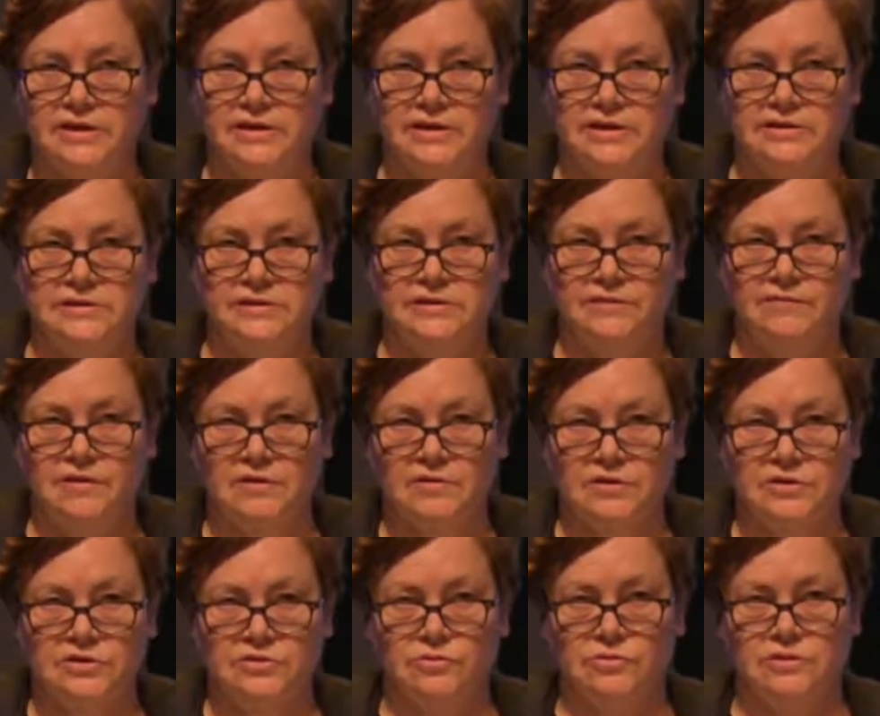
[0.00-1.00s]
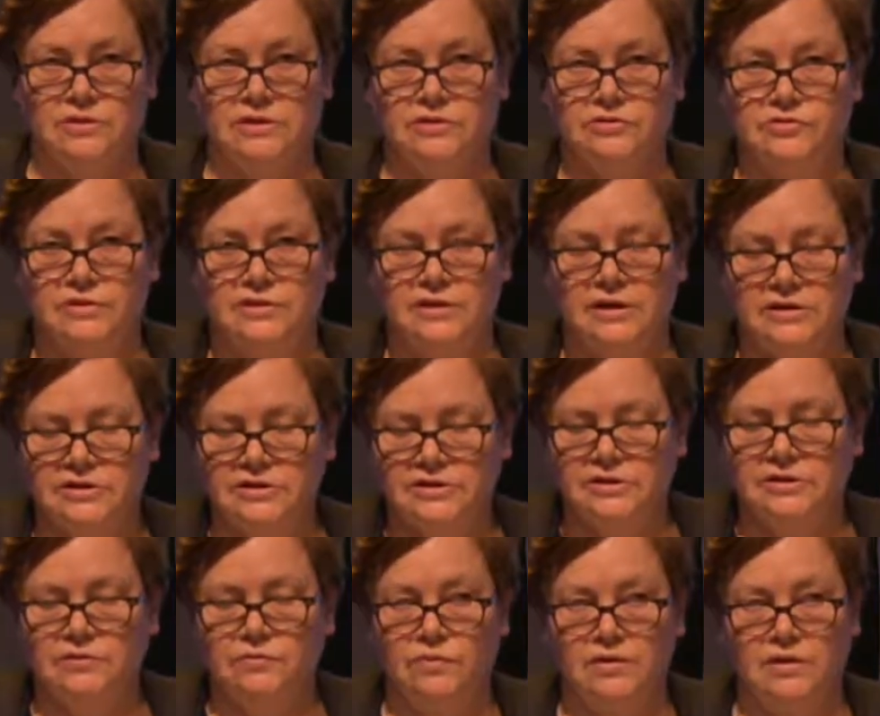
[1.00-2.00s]
and I did a very short
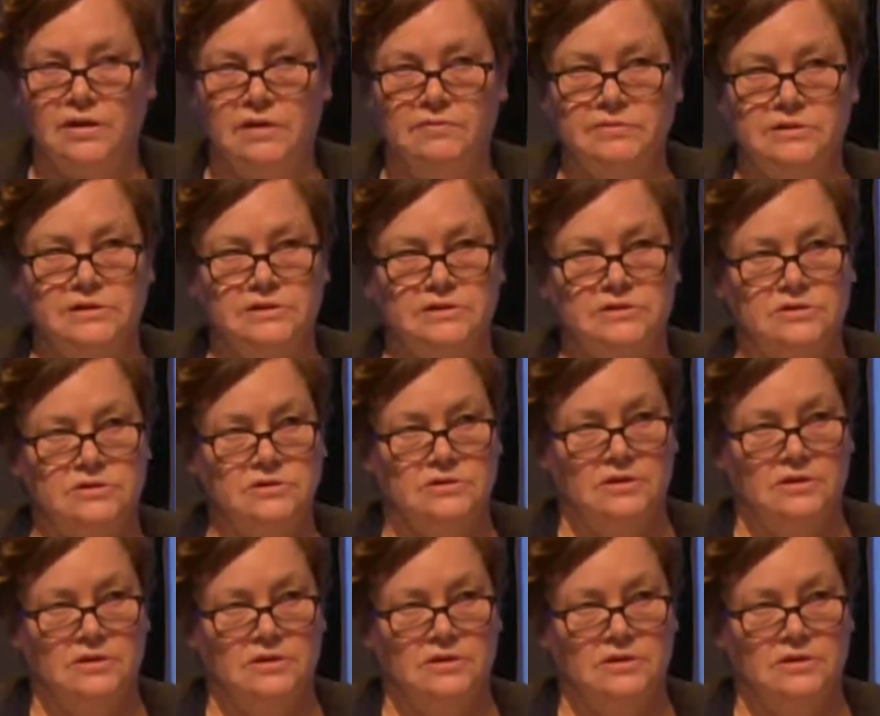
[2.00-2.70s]
introduction where I was